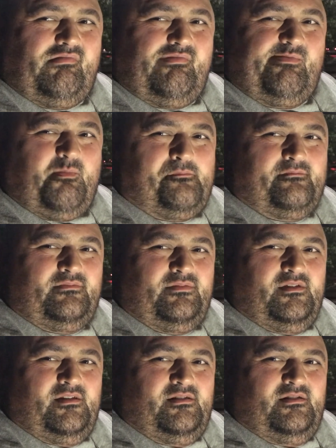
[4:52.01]
You didn't even
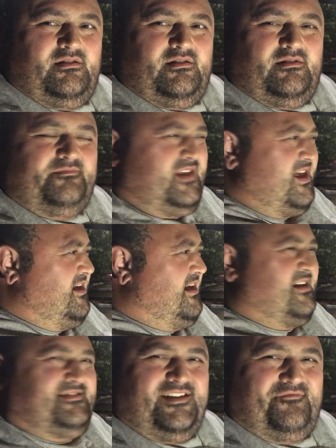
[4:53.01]
try. Yeah,
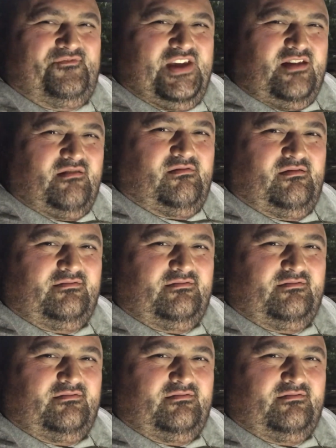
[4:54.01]
how's that feel?